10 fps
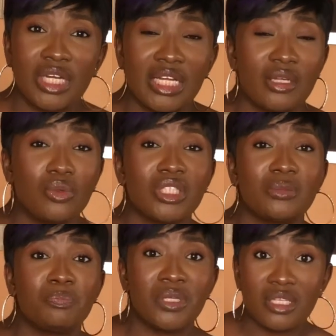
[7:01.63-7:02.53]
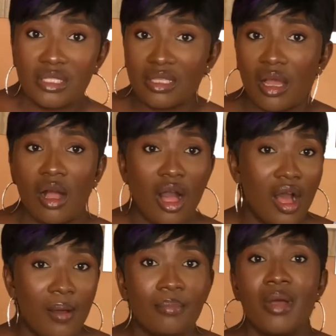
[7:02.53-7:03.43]
that there was peace and
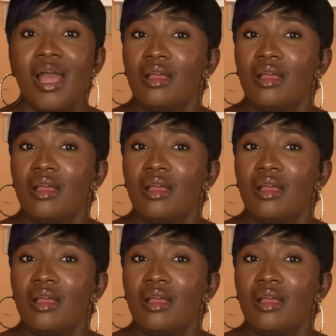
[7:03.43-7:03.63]
calm